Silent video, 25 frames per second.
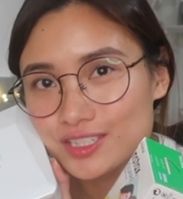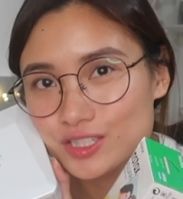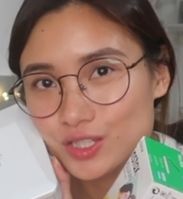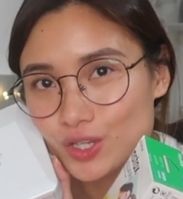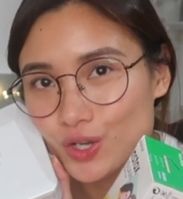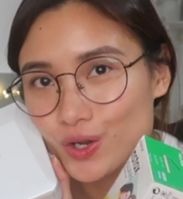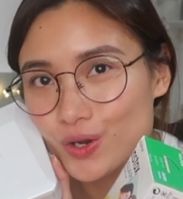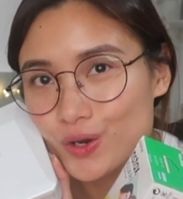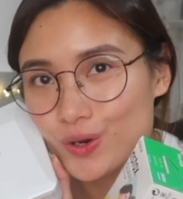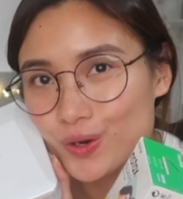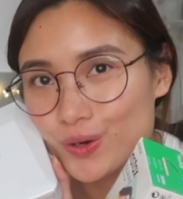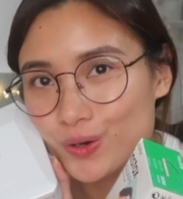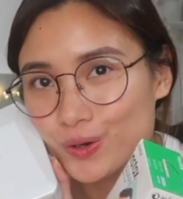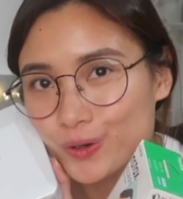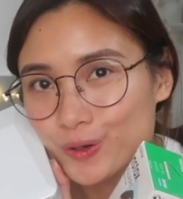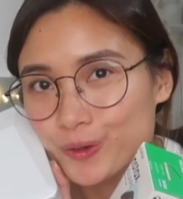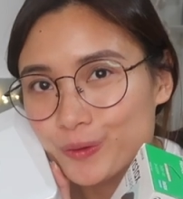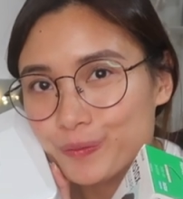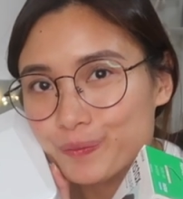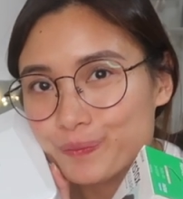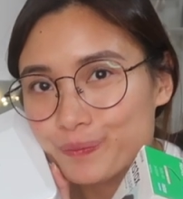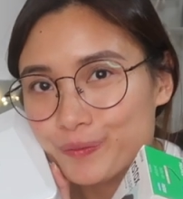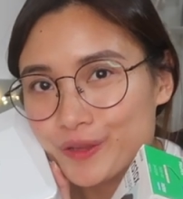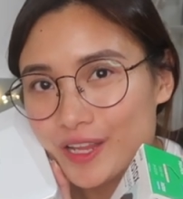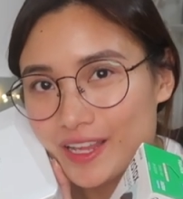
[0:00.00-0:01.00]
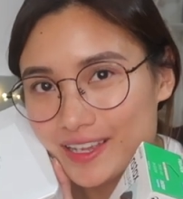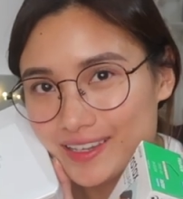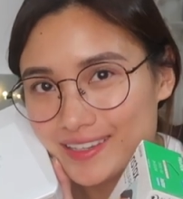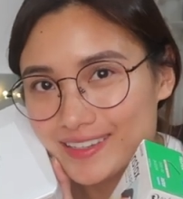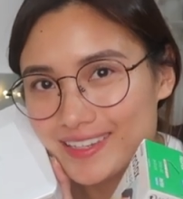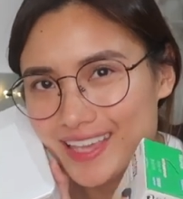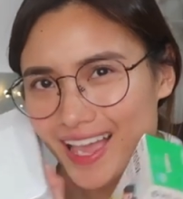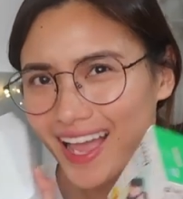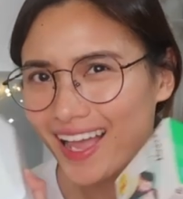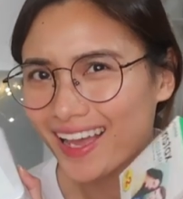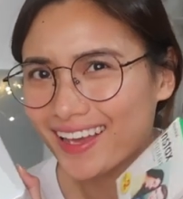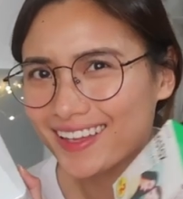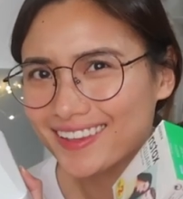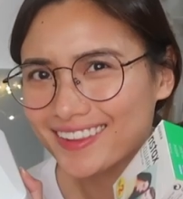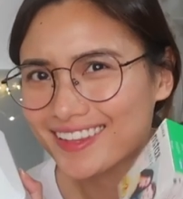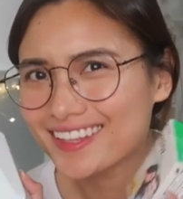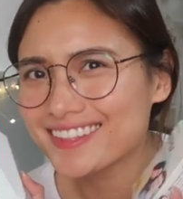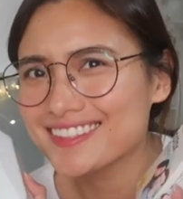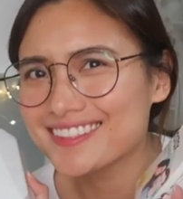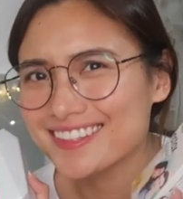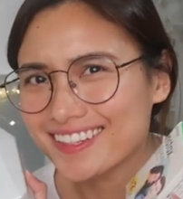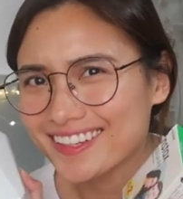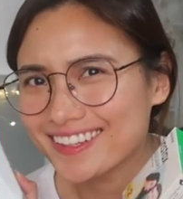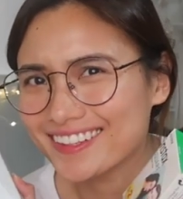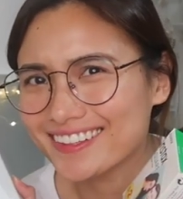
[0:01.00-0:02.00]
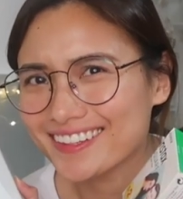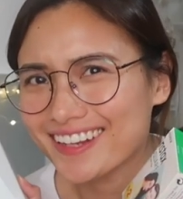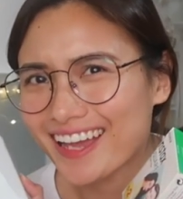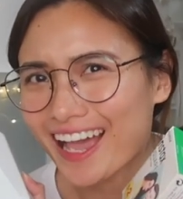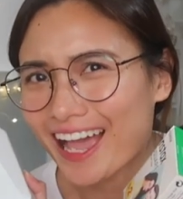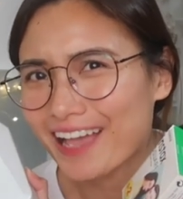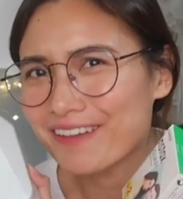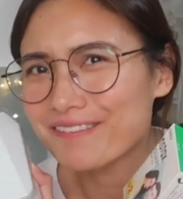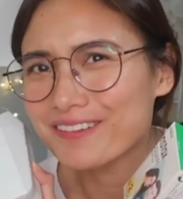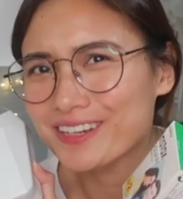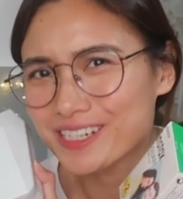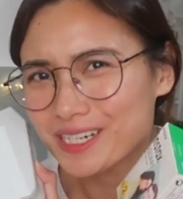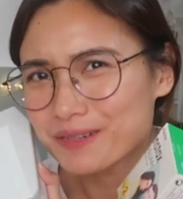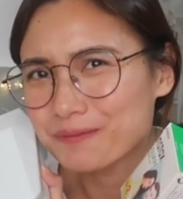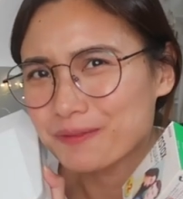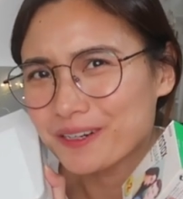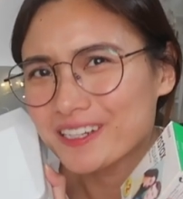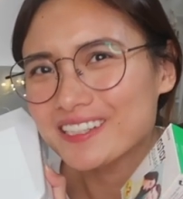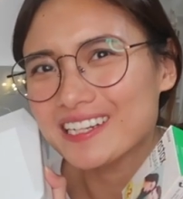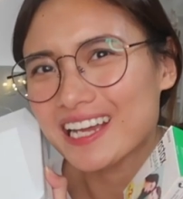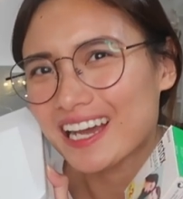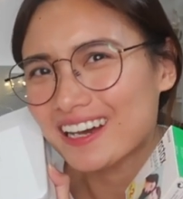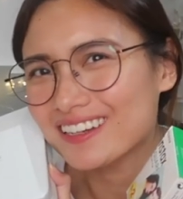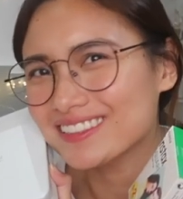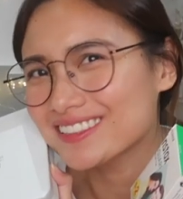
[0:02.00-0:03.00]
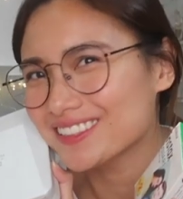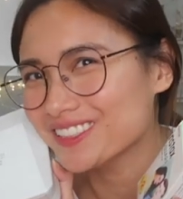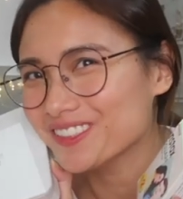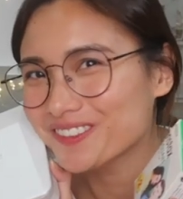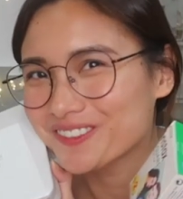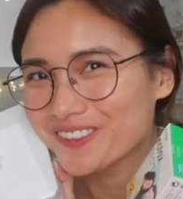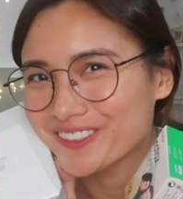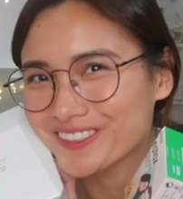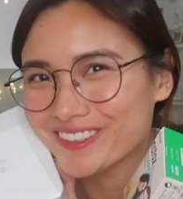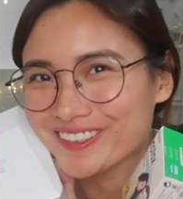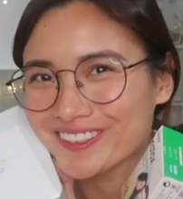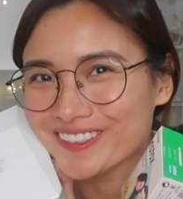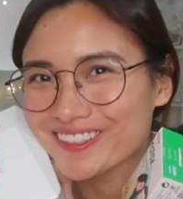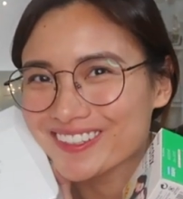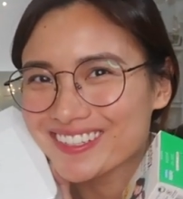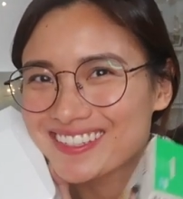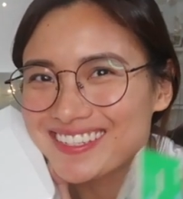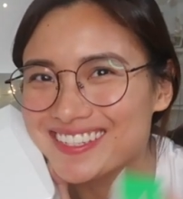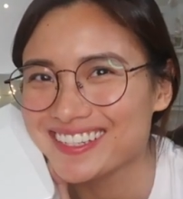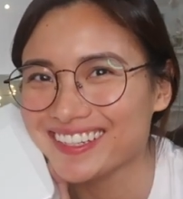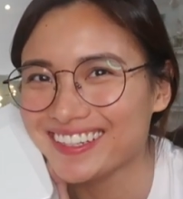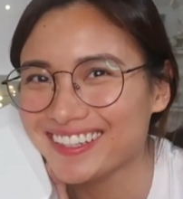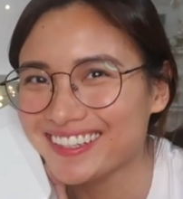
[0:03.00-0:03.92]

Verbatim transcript: So yeah, that's it. I'm gonna print out new photos.